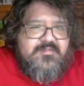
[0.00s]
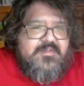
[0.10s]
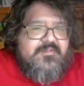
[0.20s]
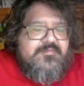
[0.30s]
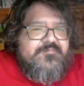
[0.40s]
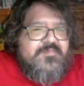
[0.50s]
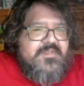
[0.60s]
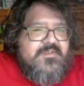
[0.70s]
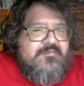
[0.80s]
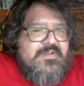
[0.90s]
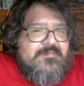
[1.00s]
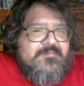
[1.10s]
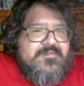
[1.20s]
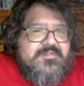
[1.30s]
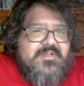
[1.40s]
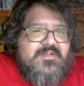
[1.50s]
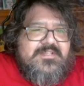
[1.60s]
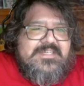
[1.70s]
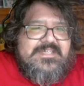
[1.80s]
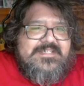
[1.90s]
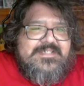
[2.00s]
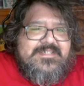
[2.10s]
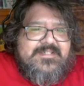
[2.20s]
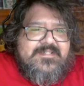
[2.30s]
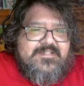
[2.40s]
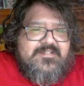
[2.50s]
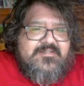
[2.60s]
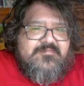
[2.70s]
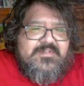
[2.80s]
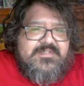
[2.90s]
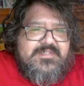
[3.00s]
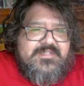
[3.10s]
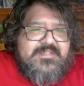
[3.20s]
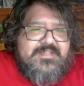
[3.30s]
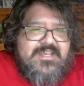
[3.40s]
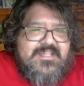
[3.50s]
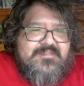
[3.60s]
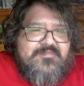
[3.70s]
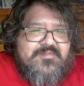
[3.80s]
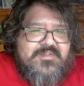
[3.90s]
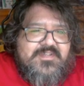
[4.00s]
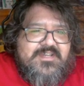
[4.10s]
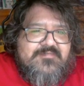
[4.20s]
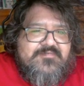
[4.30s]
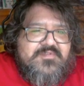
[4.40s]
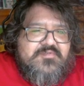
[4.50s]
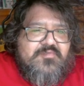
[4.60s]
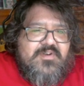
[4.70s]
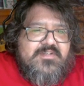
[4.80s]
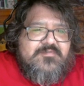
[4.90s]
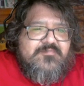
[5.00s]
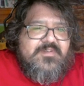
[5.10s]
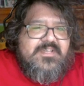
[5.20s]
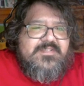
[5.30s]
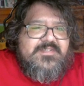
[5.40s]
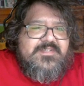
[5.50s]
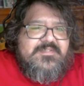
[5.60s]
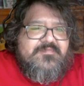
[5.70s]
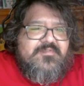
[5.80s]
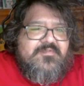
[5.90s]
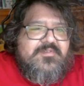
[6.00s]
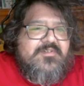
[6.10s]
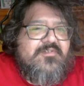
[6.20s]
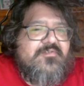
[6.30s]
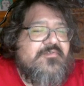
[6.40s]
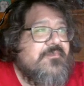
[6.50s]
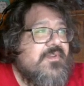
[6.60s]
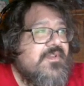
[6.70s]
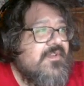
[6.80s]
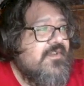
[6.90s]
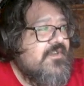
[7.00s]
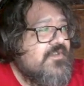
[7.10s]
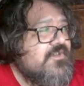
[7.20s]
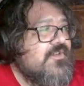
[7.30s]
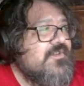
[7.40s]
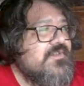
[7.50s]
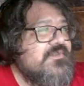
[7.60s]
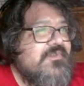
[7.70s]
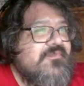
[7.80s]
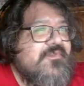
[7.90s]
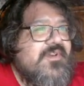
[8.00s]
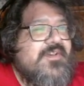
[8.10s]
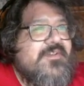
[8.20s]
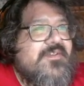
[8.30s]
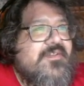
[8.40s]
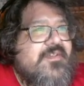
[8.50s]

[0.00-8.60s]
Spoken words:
Here we go. Rapper Sean Kingston arrested in California after SWAT raids his Florida home, charged with fraud.